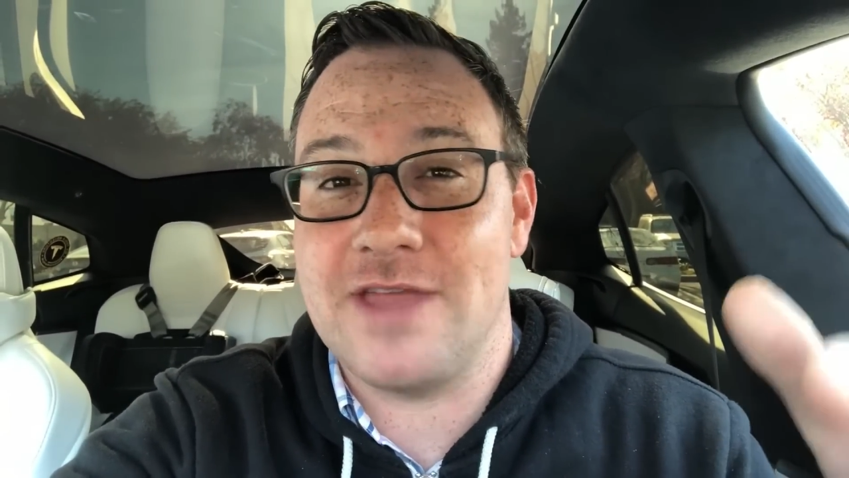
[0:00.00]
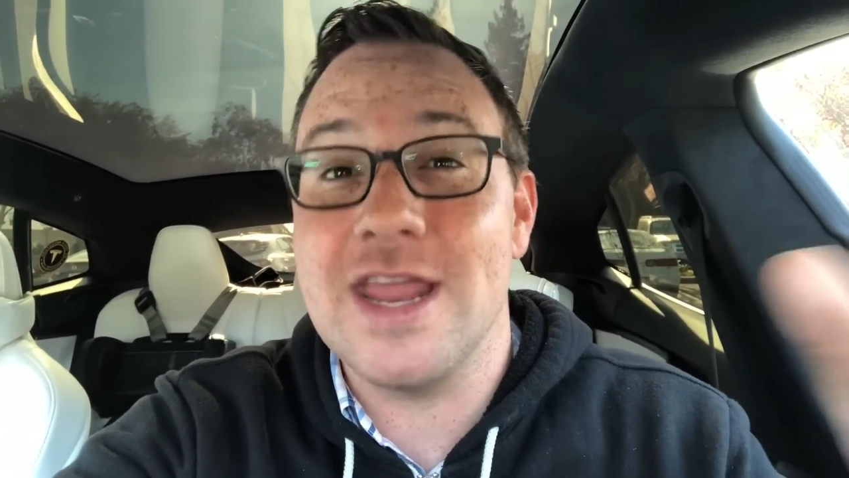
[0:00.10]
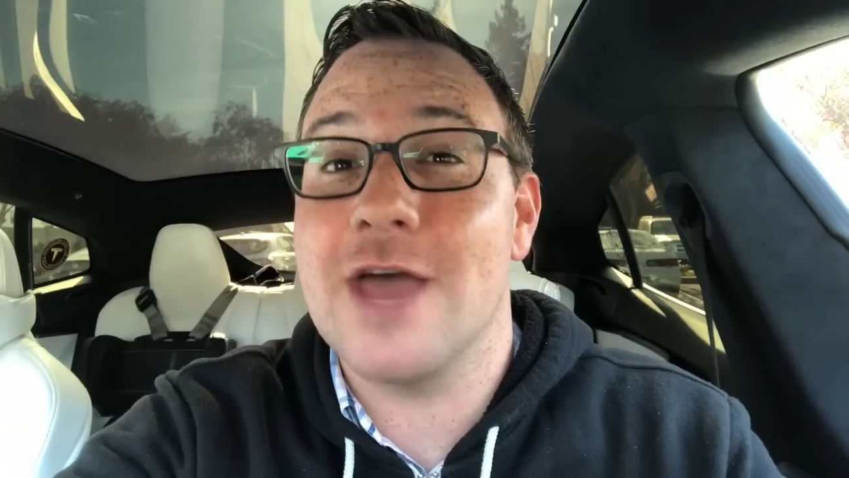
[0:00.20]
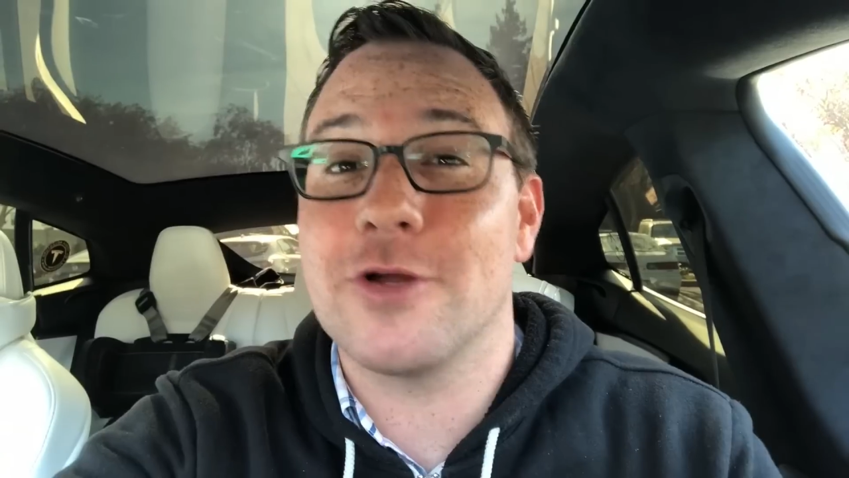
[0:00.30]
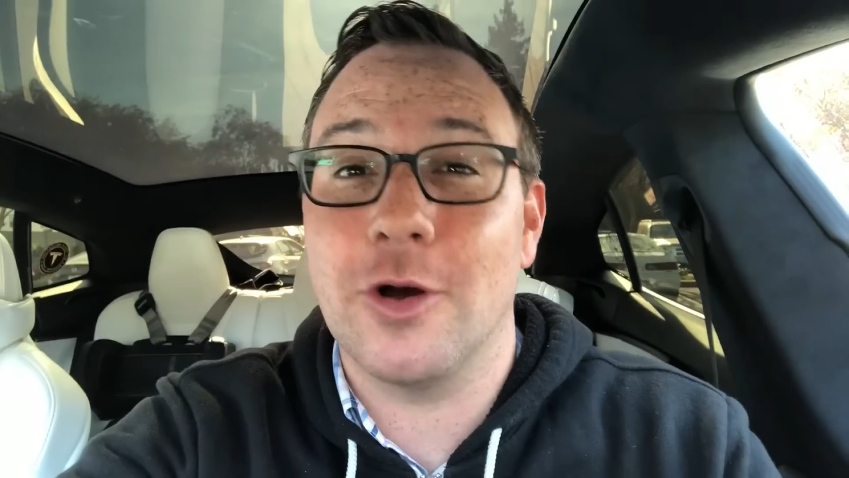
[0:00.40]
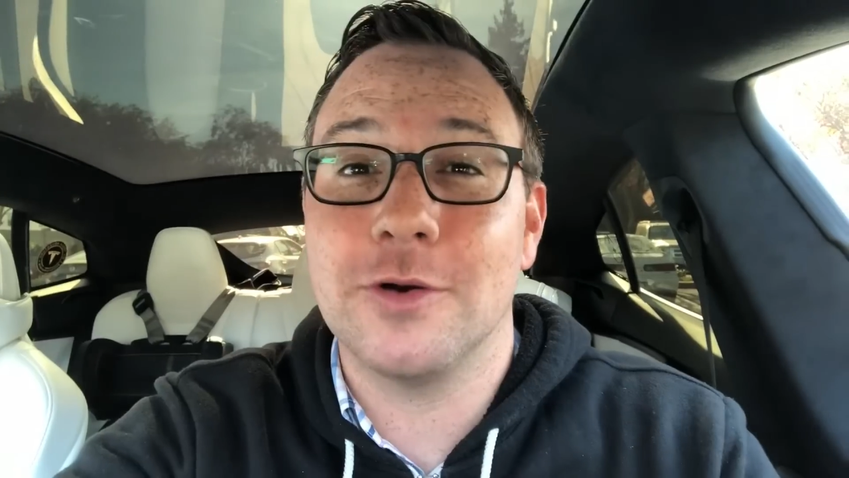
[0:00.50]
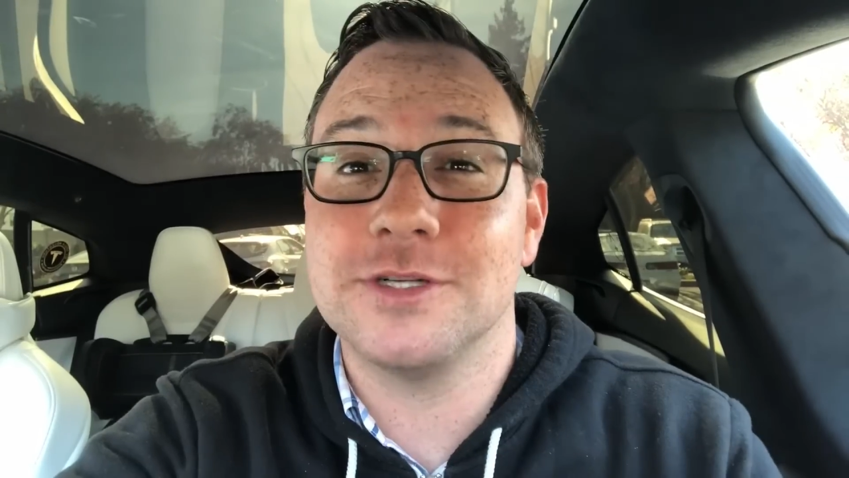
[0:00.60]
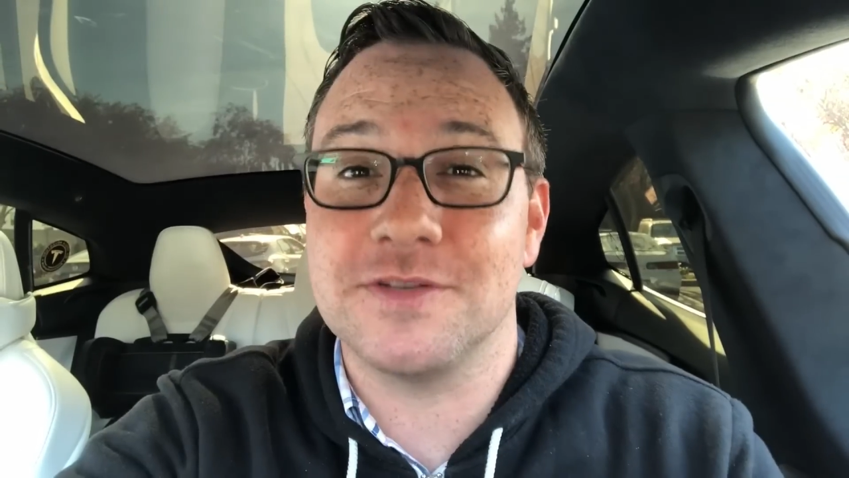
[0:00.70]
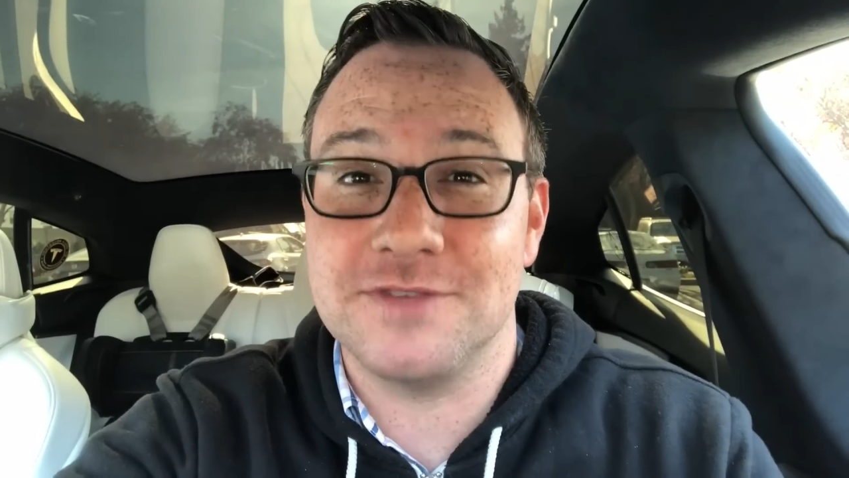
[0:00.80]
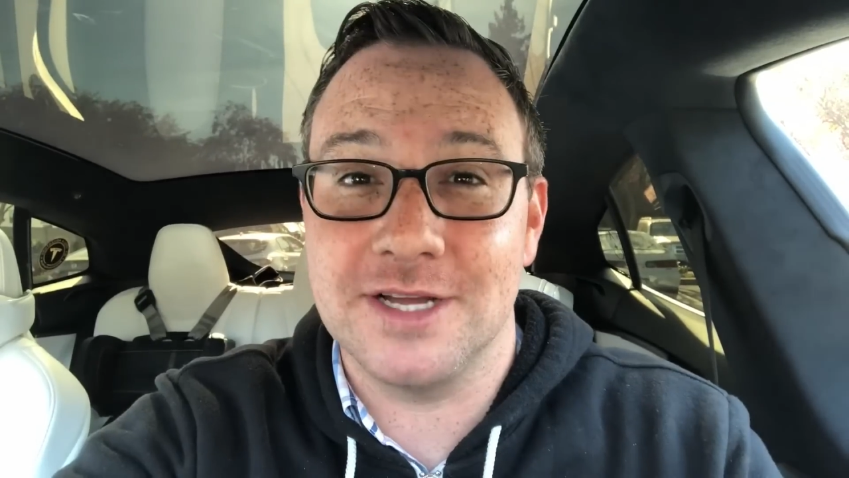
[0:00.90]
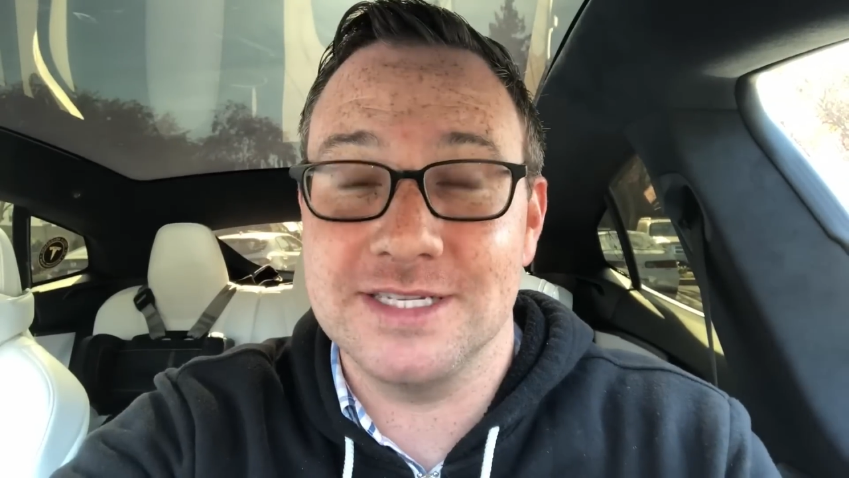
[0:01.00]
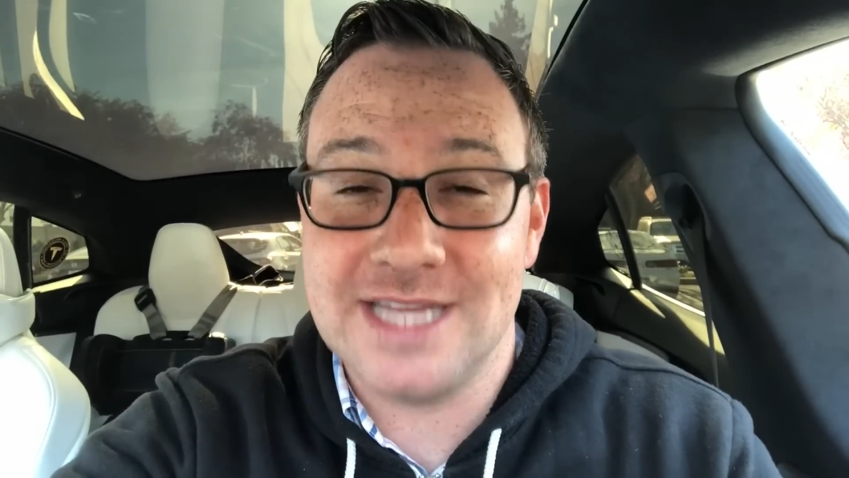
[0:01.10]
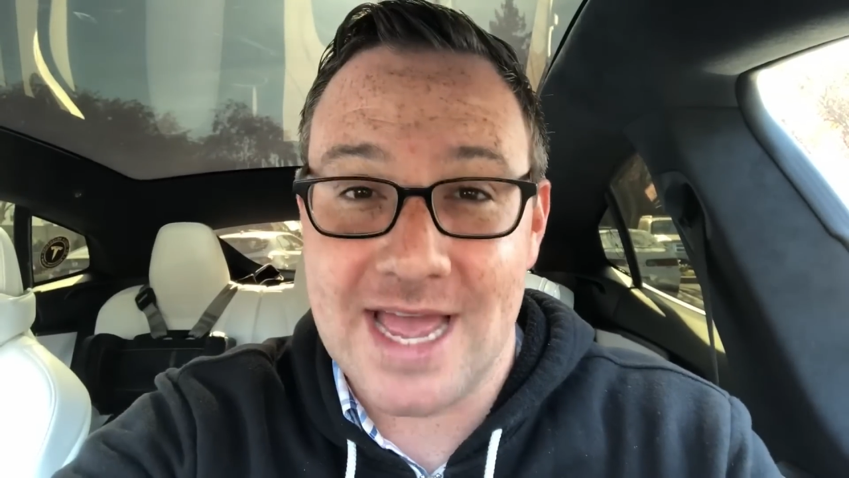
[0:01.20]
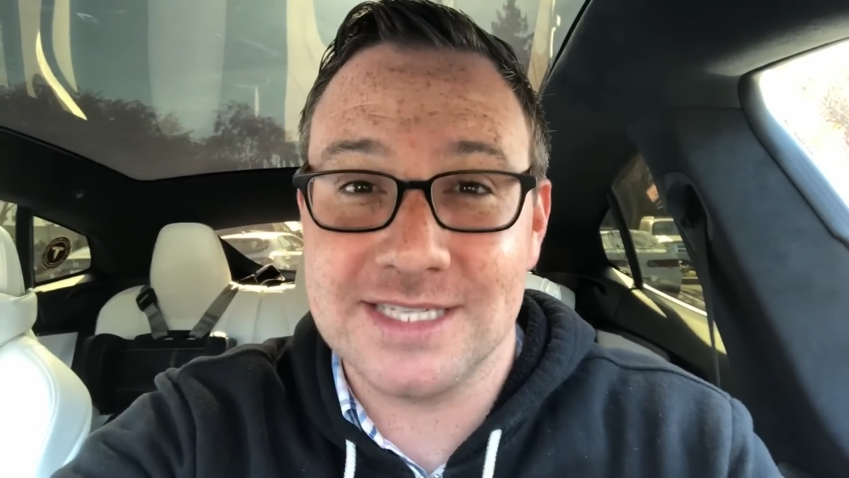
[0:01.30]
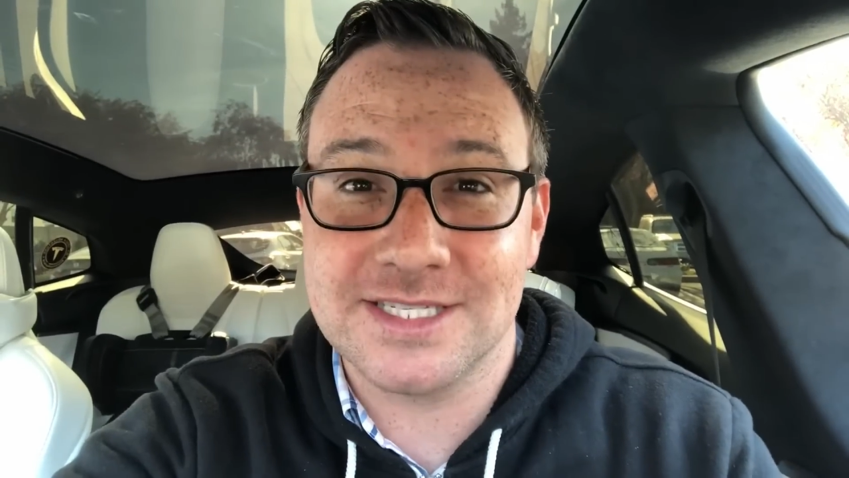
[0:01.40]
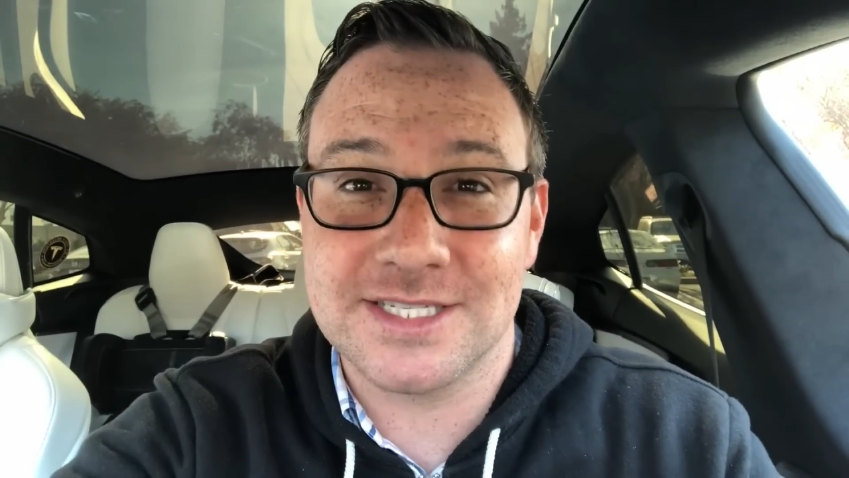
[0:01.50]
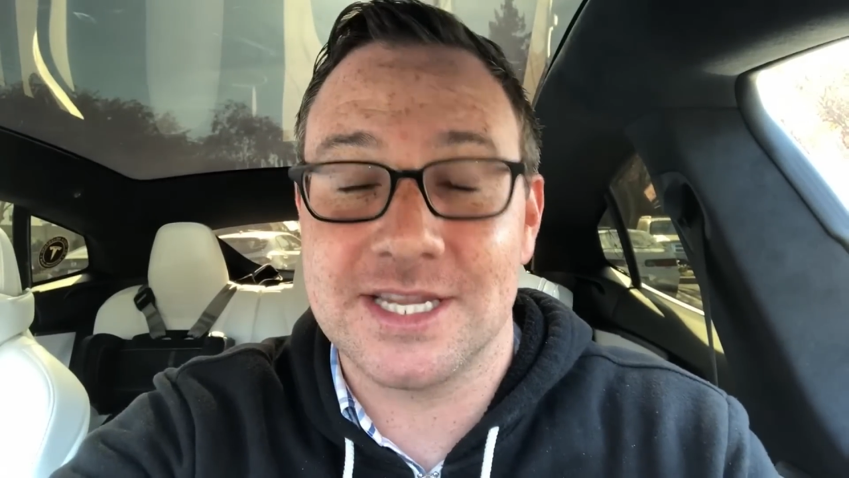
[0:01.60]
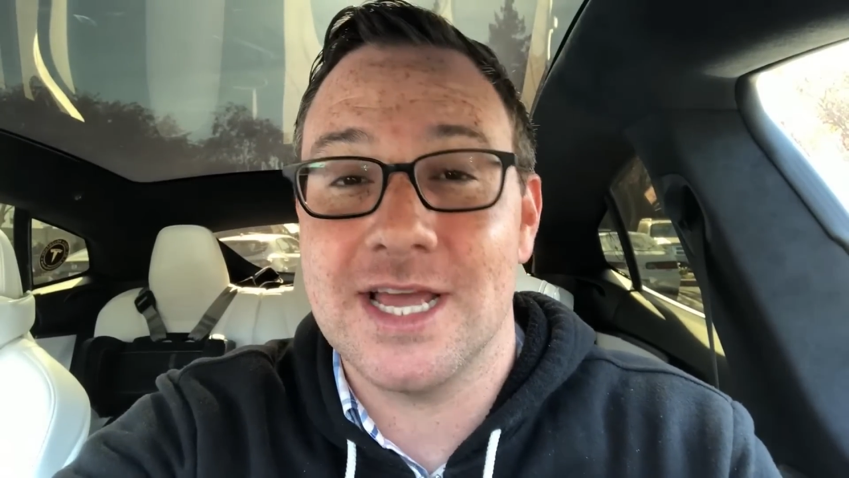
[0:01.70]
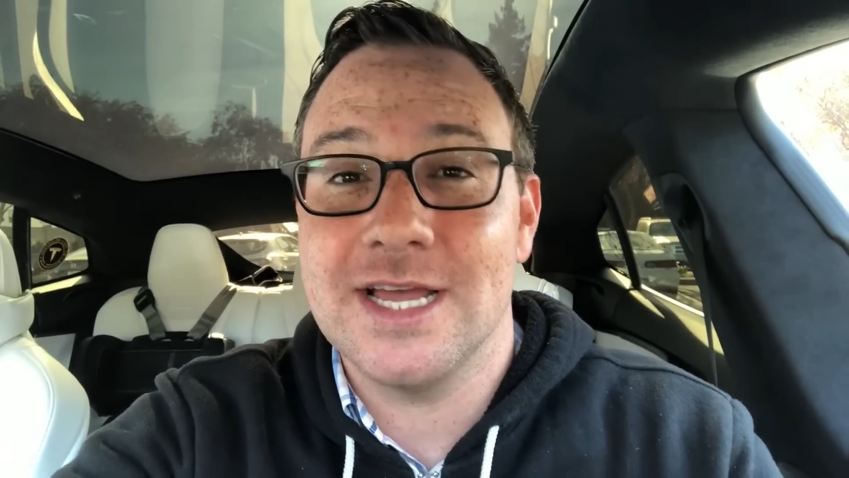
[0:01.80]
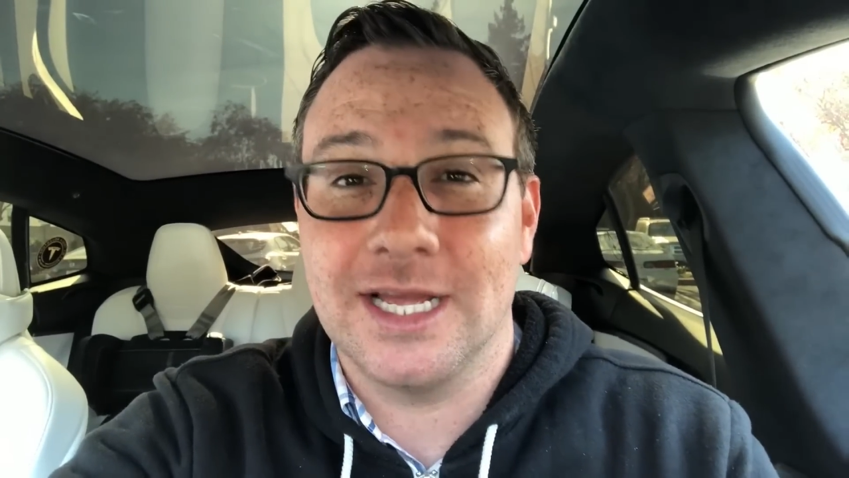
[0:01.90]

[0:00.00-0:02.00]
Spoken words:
any other owners have done tests